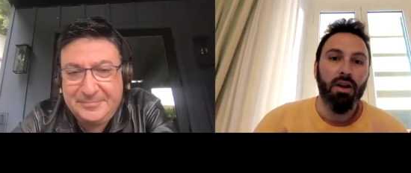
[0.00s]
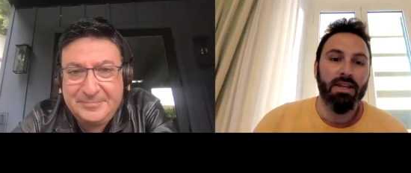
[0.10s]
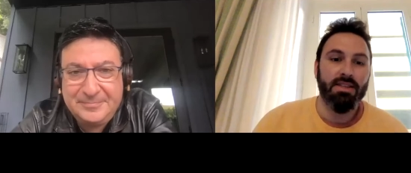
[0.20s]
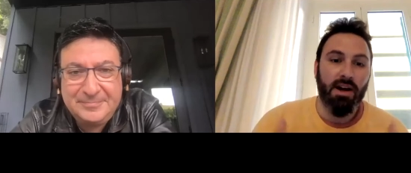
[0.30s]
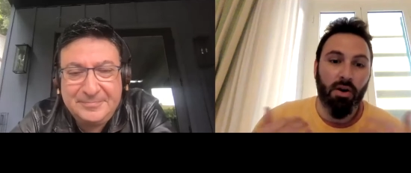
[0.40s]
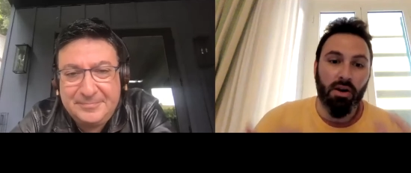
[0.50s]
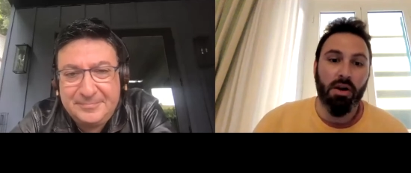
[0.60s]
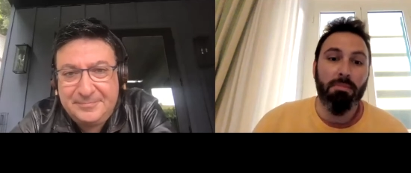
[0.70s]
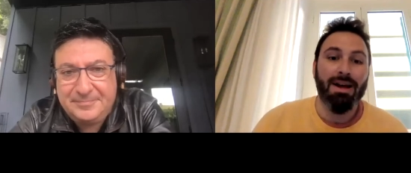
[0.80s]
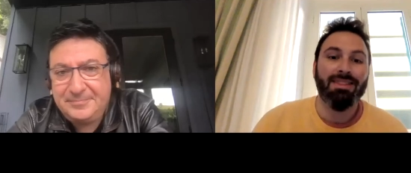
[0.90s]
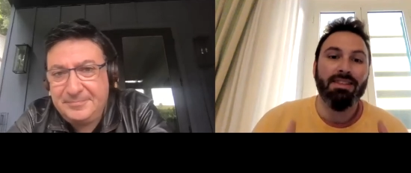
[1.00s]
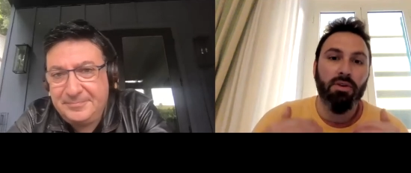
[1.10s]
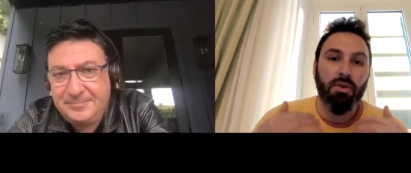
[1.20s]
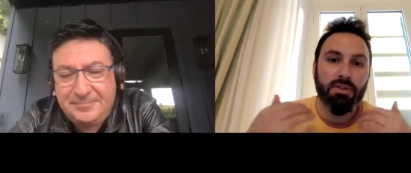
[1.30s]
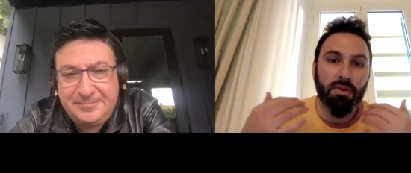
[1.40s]
Speaker 1: only is a horror, but
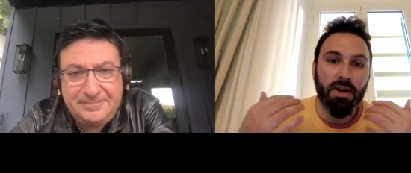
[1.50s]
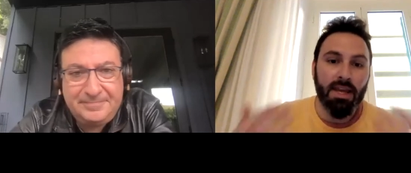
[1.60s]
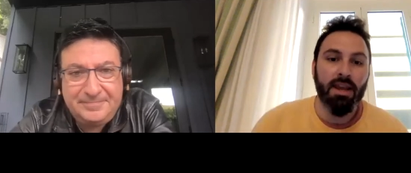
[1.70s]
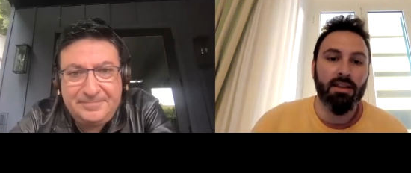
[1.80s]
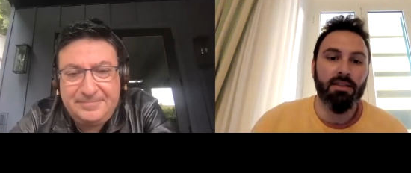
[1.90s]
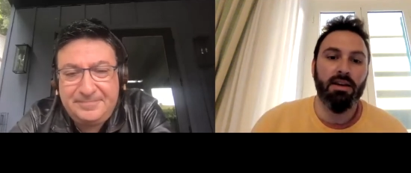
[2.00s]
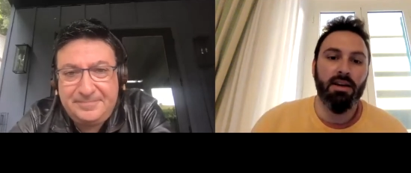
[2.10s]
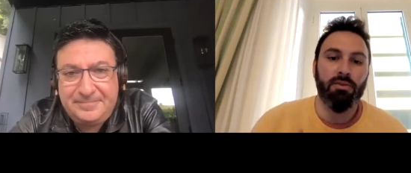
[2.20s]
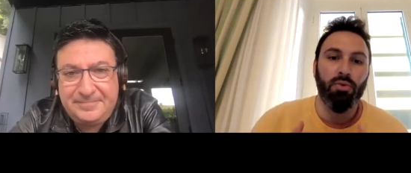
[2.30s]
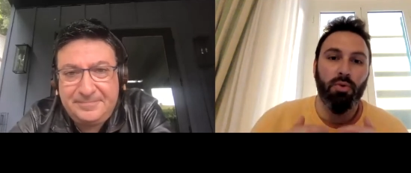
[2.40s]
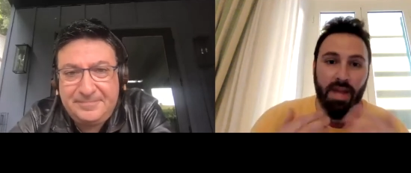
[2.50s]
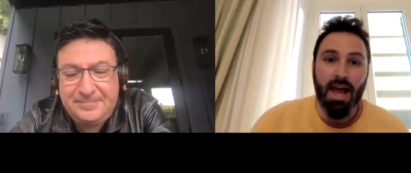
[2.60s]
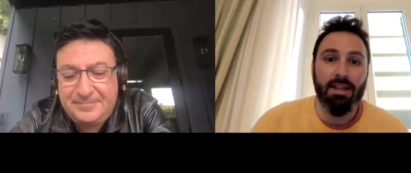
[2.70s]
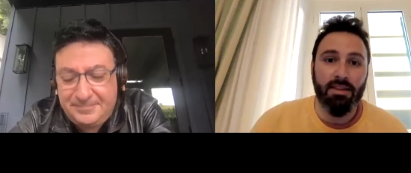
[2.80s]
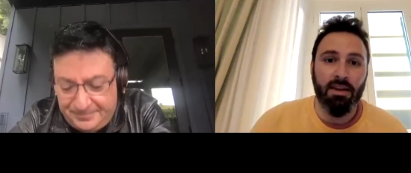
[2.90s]
it's also linked to
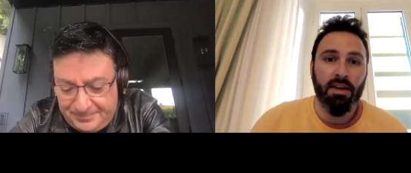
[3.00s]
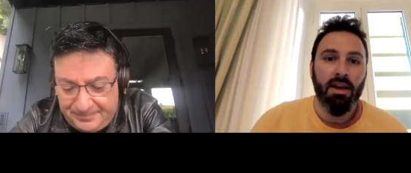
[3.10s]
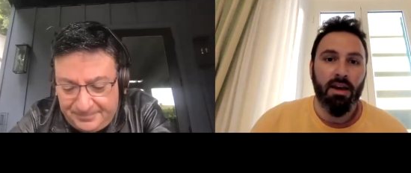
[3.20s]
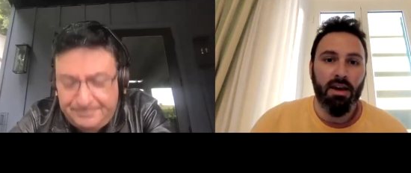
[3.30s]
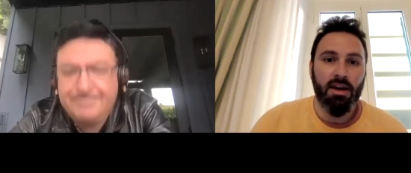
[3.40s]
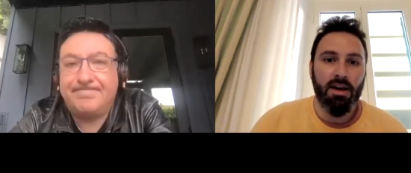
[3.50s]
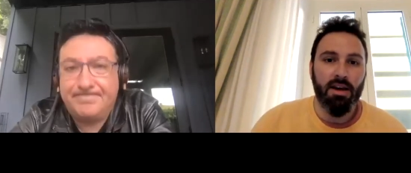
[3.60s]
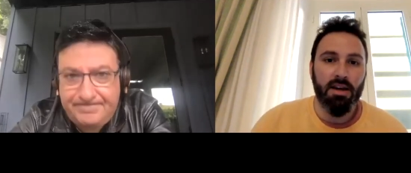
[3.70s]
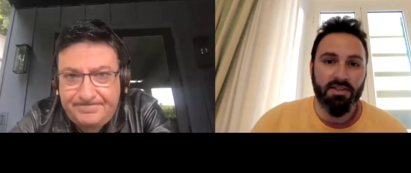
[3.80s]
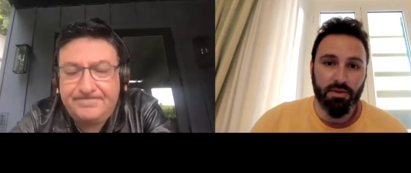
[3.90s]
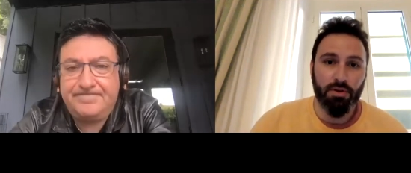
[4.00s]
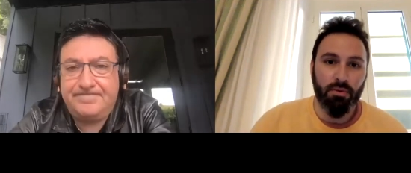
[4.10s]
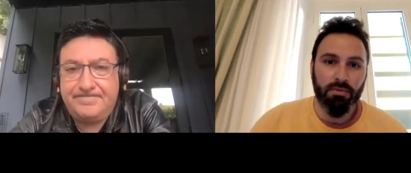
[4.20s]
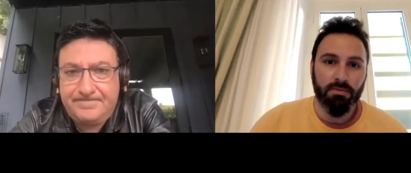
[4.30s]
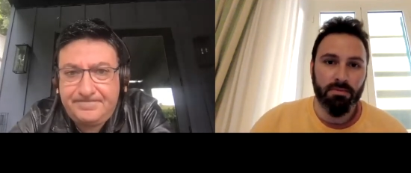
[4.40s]
reality. It's
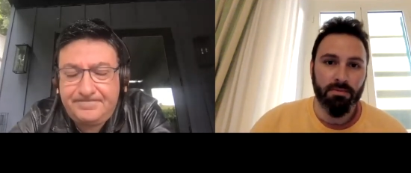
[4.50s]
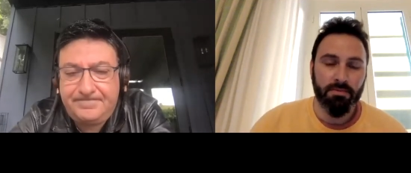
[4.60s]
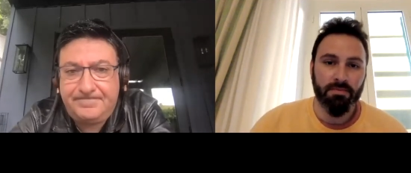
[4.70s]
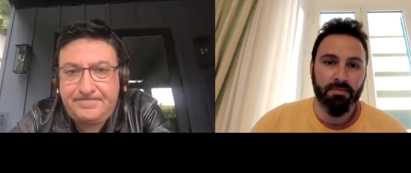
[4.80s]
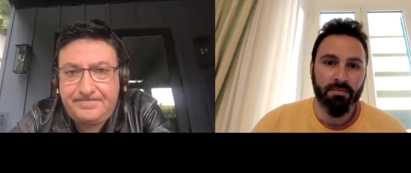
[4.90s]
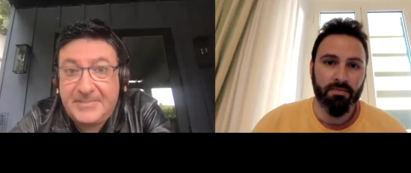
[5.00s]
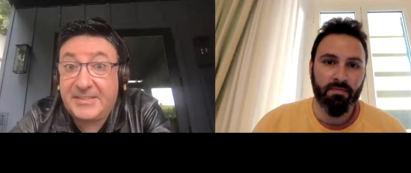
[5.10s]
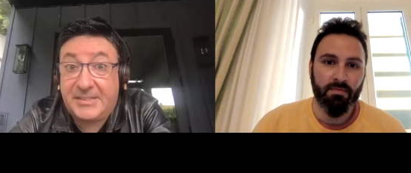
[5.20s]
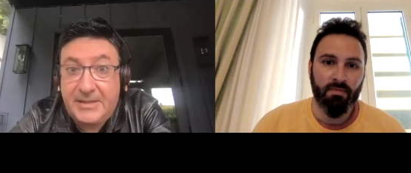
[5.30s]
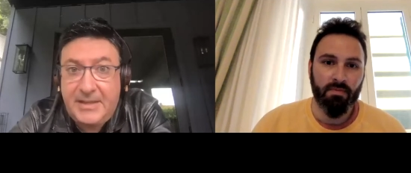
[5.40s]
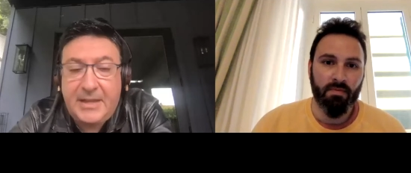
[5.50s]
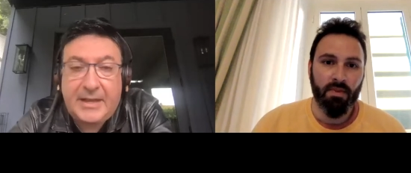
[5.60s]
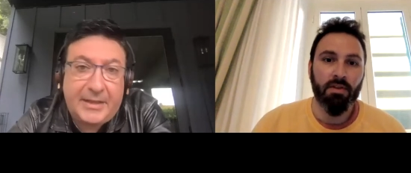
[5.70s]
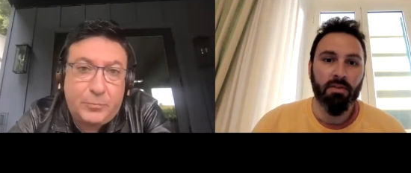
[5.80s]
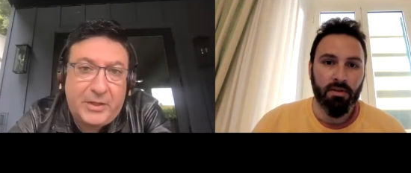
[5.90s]
true.
Speaker 2: Yes.
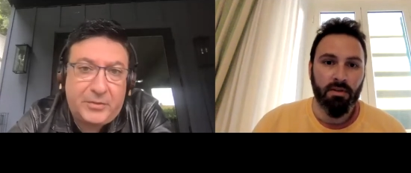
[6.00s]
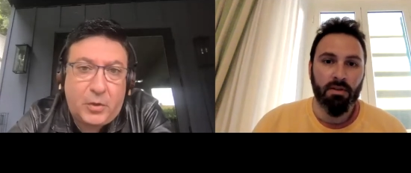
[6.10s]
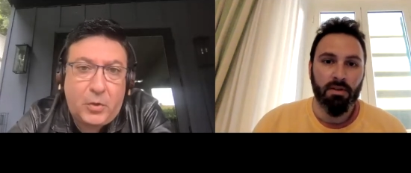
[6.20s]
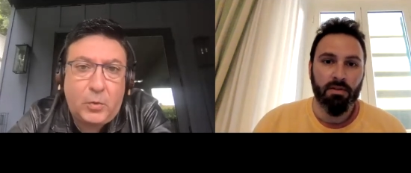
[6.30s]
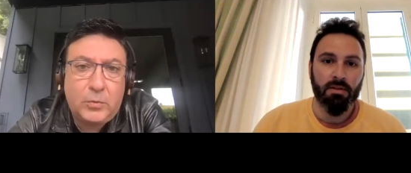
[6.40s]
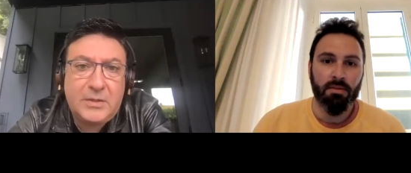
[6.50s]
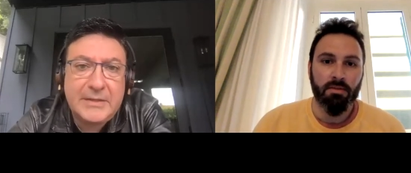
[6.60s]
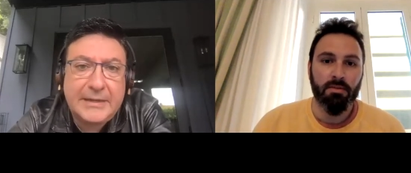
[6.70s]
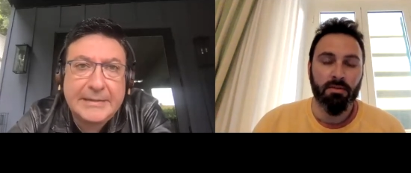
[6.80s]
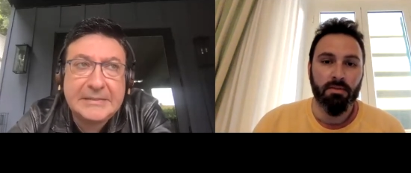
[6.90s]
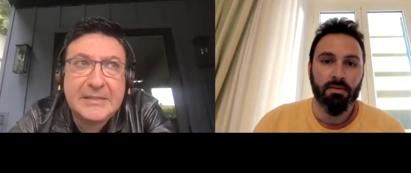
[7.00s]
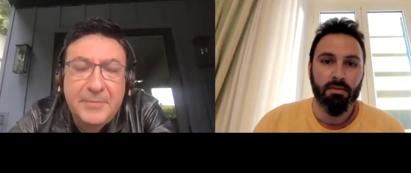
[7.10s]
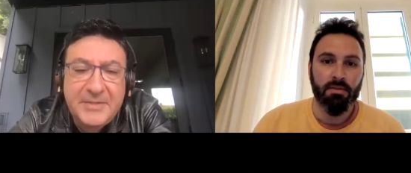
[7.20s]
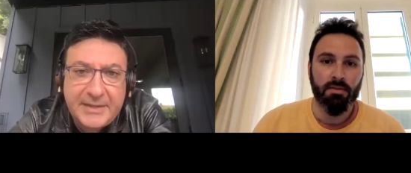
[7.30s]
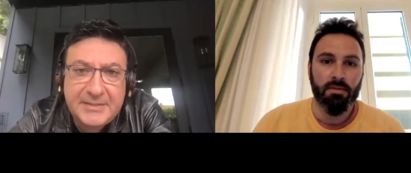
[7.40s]
Well, the whole
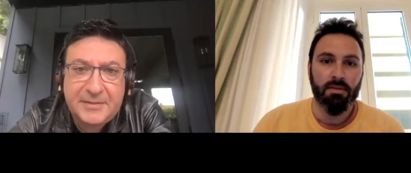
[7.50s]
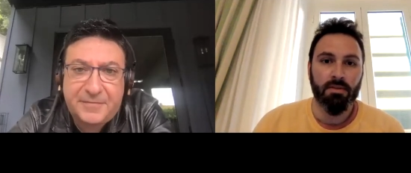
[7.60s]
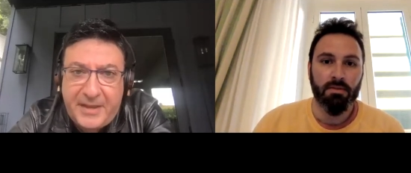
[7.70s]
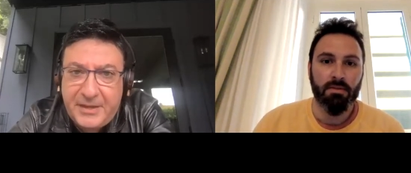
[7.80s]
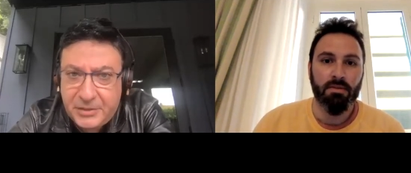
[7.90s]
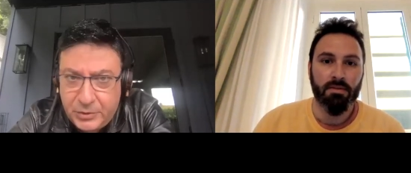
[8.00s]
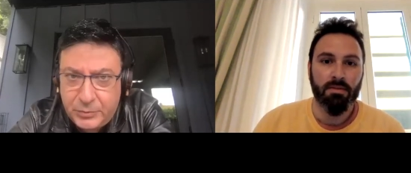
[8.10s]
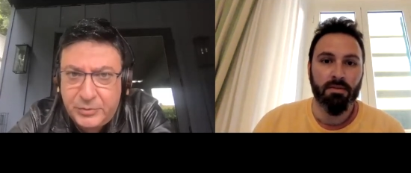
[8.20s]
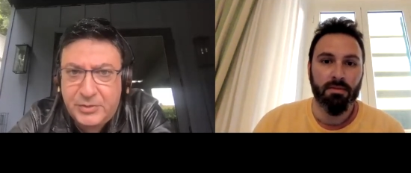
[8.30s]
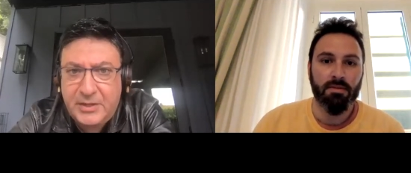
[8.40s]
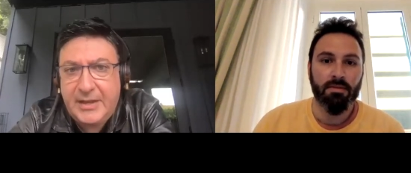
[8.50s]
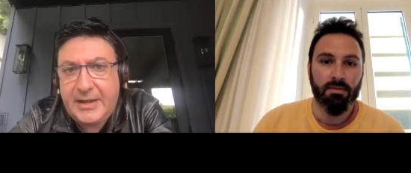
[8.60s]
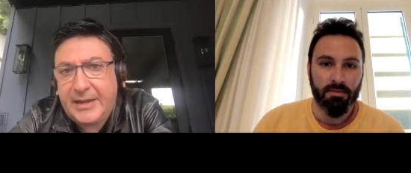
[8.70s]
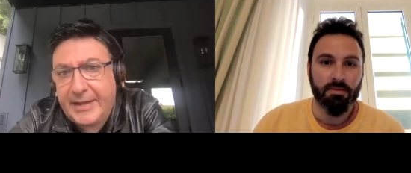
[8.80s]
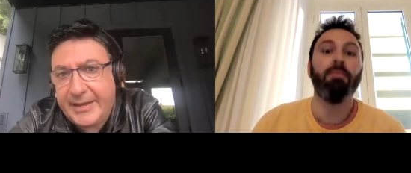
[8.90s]
subtext of fake news
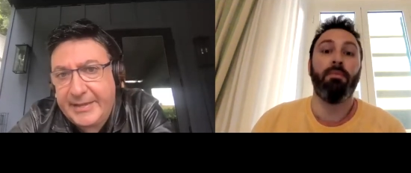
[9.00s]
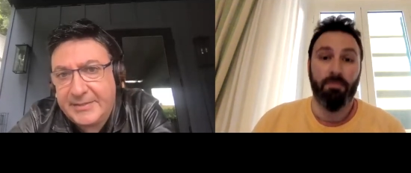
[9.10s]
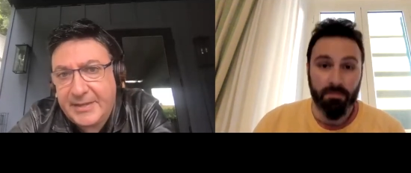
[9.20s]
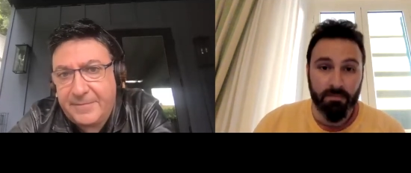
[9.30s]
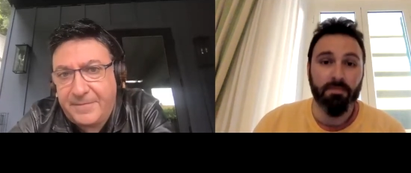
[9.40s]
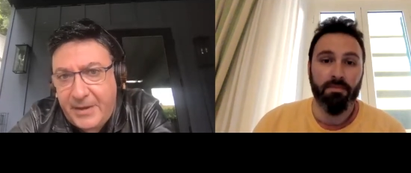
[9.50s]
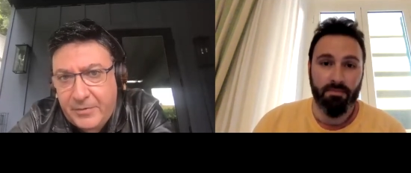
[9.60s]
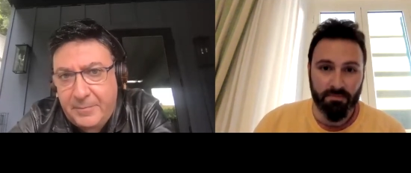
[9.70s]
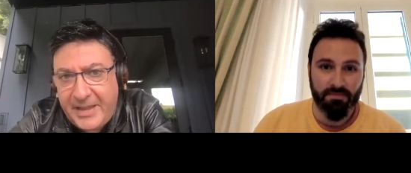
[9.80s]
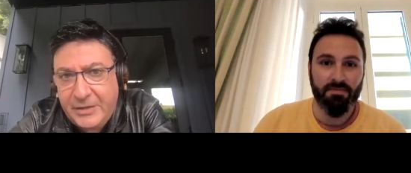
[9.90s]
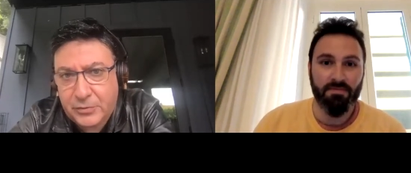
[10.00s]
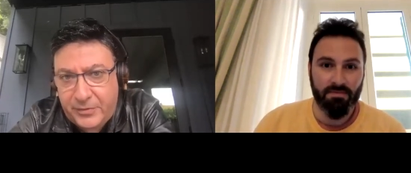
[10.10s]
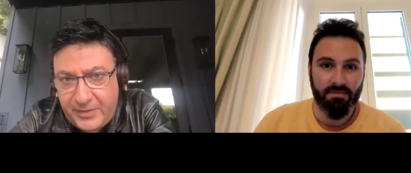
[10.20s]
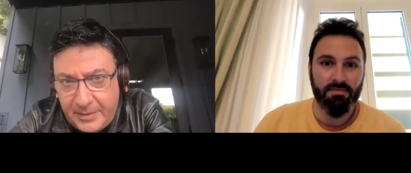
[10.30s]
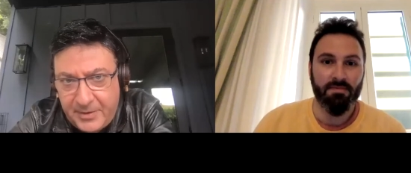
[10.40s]
is a very major
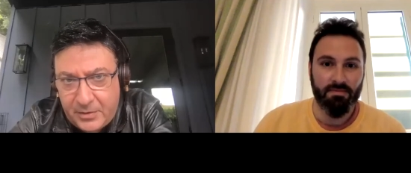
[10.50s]
theme in our